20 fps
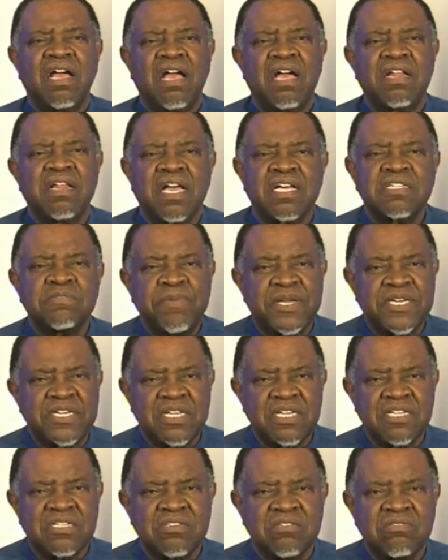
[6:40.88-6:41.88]
and
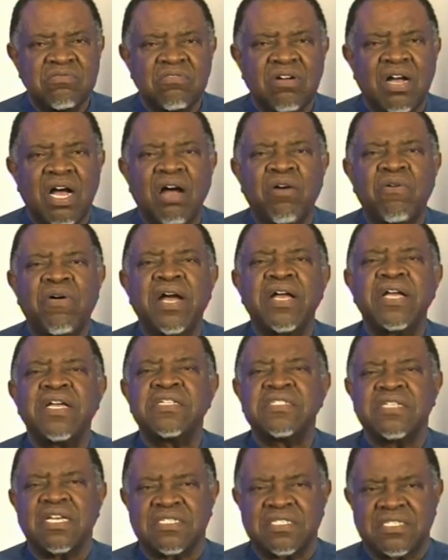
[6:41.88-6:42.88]
expertise to our
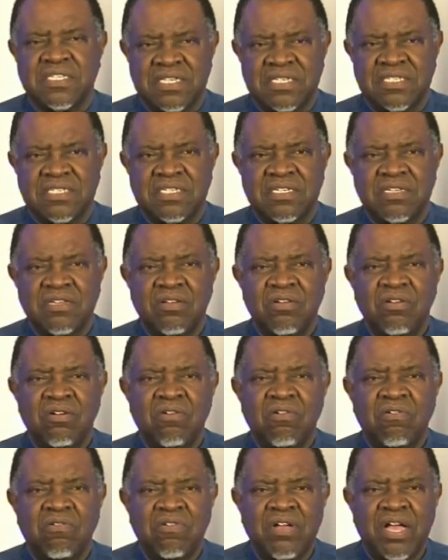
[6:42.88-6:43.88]
industries.
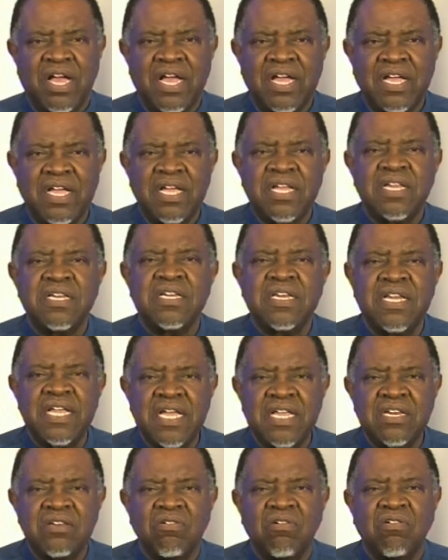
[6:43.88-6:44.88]
We are in
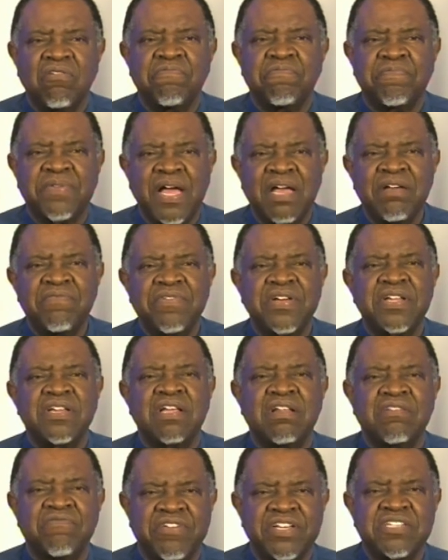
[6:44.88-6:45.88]
need of
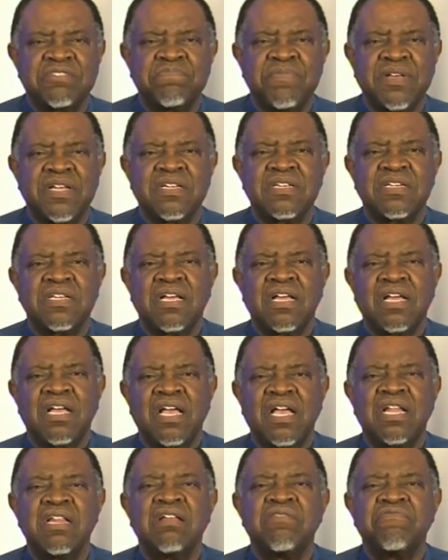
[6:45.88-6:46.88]
private investment
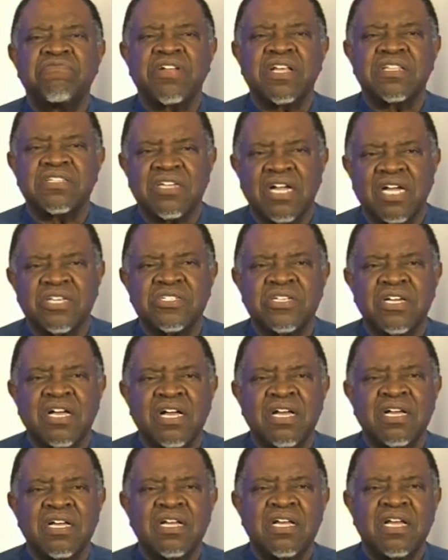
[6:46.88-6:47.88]
in
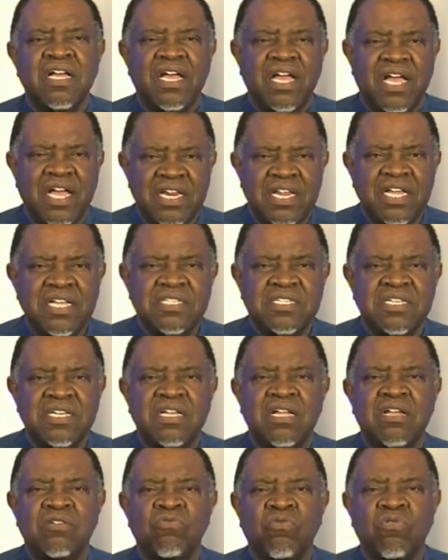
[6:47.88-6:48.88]
infrastructure,
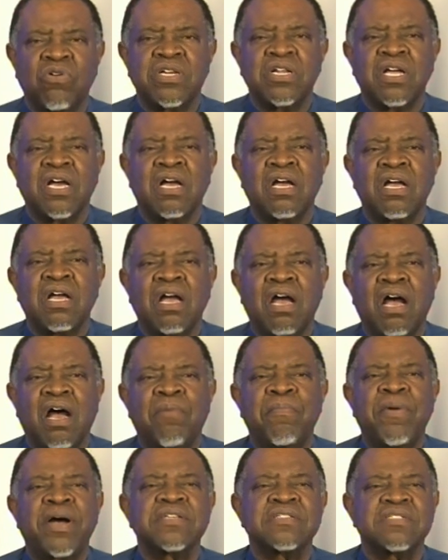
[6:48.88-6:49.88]
energy, and water,
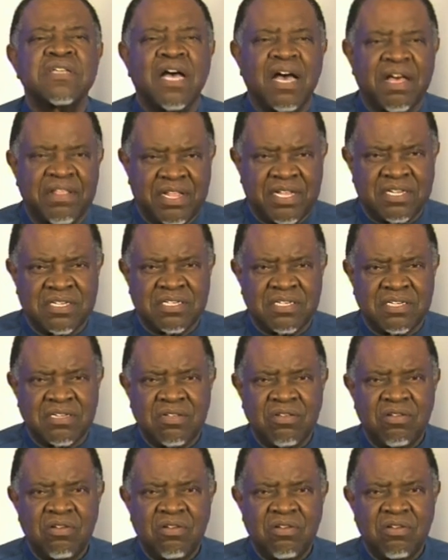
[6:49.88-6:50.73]
amongst others.